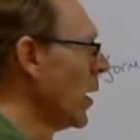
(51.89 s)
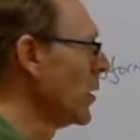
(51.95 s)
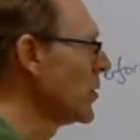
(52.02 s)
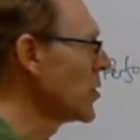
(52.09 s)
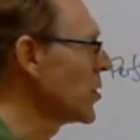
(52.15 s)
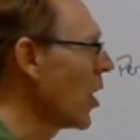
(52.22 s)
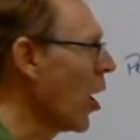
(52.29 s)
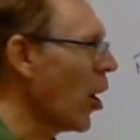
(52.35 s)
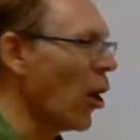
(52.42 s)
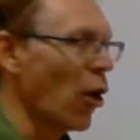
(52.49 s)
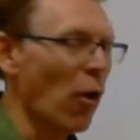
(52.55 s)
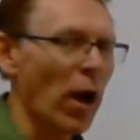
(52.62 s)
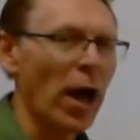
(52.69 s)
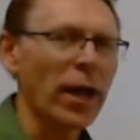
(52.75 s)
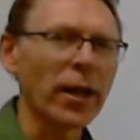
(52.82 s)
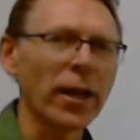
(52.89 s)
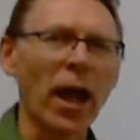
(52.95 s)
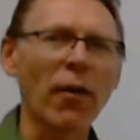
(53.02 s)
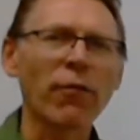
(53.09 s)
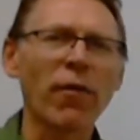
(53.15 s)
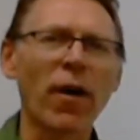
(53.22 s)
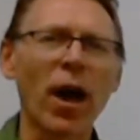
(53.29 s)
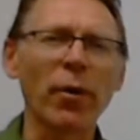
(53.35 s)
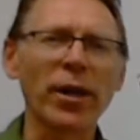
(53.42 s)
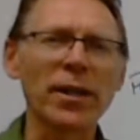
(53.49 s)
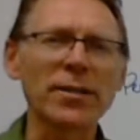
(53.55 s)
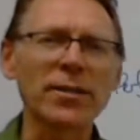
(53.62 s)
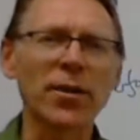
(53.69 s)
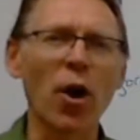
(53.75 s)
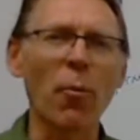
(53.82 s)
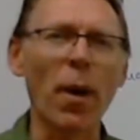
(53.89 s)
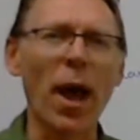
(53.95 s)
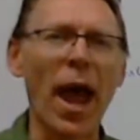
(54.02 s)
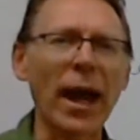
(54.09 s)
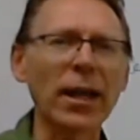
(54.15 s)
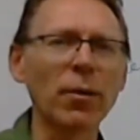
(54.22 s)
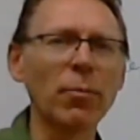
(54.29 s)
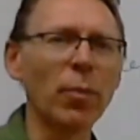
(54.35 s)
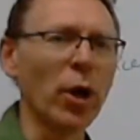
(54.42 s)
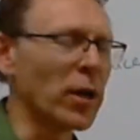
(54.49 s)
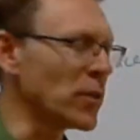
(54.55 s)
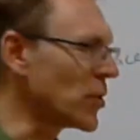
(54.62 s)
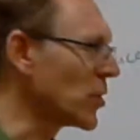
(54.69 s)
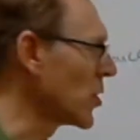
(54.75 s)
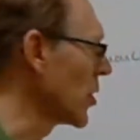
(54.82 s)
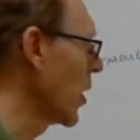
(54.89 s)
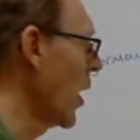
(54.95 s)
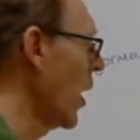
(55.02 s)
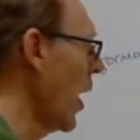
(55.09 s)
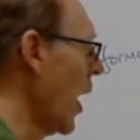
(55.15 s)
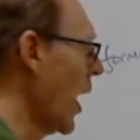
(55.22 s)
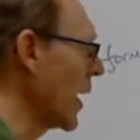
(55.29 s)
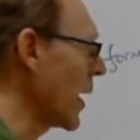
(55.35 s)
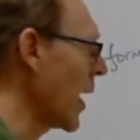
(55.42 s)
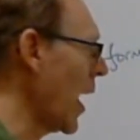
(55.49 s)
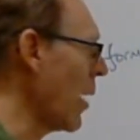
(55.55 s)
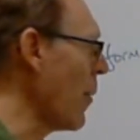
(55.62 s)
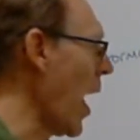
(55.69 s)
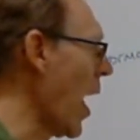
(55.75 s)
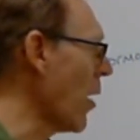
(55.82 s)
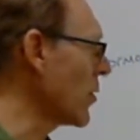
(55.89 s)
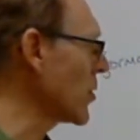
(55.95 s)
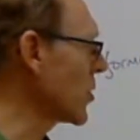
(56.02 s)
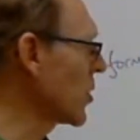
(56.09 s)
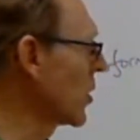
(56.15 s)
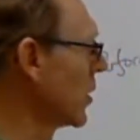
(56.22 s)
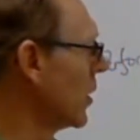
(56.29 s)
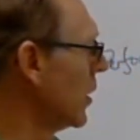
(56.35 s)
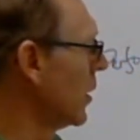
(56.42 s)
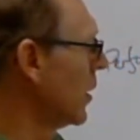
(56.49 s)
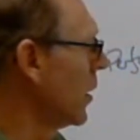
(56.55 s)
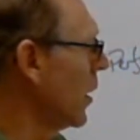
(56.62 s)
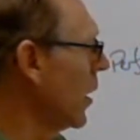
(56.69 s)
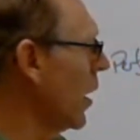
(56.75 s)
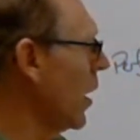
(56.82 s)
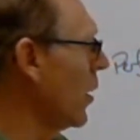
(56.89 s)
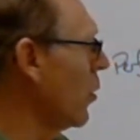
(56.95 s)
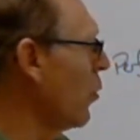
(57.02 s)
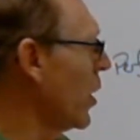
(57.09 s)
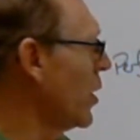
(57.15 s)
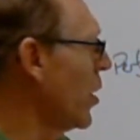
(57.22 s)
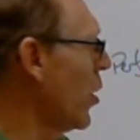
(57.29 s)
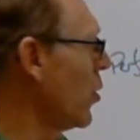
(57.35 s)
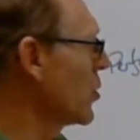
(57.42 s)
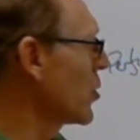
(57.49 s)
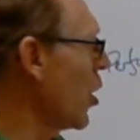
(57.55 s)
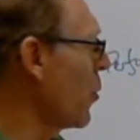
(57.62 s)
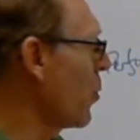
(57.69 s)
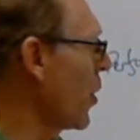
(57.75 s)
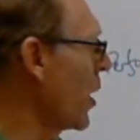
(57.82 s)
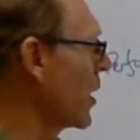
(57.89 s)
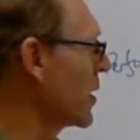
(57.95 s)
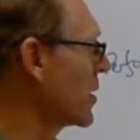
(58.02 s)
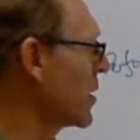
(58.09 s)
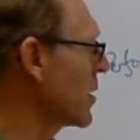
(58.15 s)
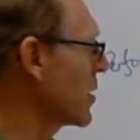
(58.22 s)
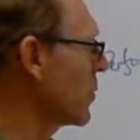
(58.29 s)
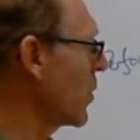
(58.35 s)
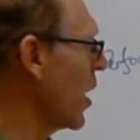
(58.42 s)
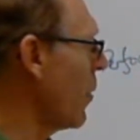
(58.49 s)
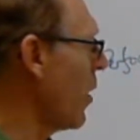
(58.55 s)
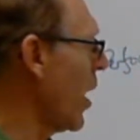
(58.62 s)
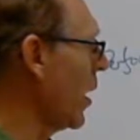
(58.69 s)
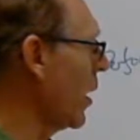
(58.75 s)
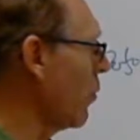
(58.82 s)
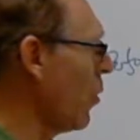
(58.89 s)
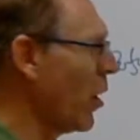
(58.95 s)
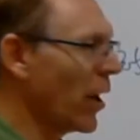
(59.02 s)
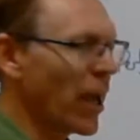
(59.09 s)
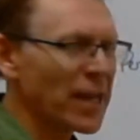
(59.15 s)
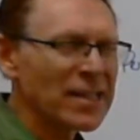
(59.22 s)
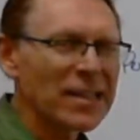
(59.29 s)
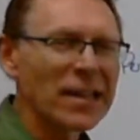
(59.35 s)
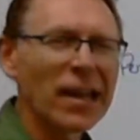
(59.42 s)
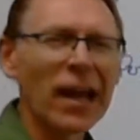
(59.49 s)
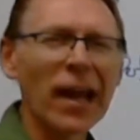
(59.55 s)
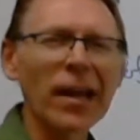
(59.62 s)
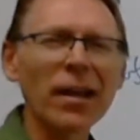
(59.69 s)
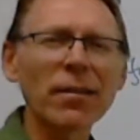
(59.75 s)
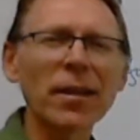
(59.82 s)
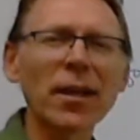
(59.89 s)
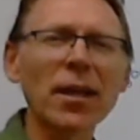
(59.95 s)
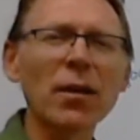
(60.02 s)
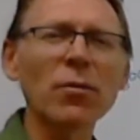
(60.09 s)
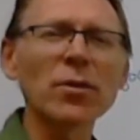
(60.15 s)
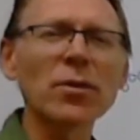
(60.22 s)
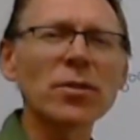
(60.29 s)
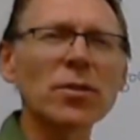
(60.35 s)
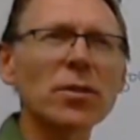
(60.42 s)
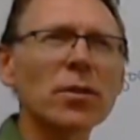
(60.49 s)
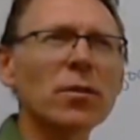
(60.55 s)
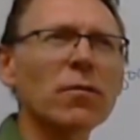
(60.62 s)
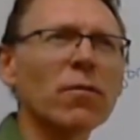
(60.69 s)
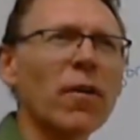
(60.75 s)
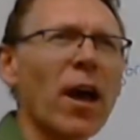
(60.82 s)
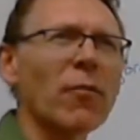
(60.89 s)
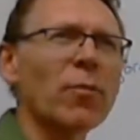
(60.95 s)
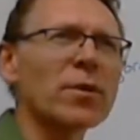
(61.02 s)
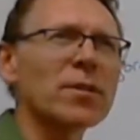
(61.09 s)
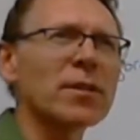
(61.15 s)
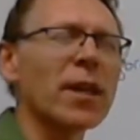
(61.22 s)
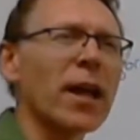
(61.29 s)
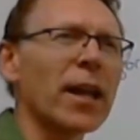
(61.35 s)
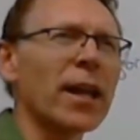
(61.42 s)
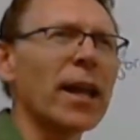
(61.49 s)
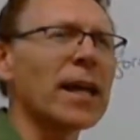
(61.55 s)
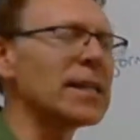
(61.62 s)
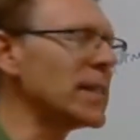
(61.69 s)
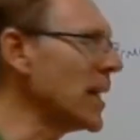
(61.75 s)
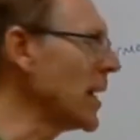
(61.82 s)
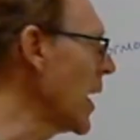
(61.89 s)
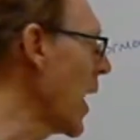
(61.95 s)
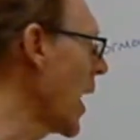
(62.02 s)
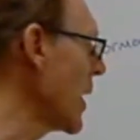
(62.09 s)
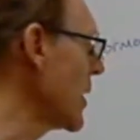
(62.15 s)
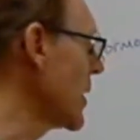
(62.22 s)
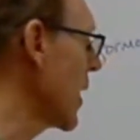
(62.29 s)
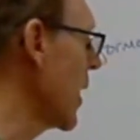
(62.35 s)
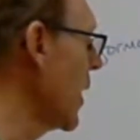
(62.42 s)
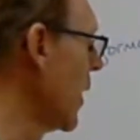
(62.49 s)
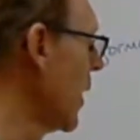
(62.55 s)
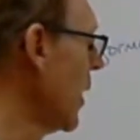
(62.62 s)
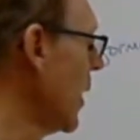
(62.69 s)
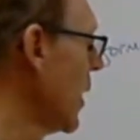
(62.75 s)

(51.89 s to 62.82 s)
And so, I don't know how far we need to go back, but uh, it came out, uh, the Windows operating system came out in what, 89? I think it was five months later, 1990.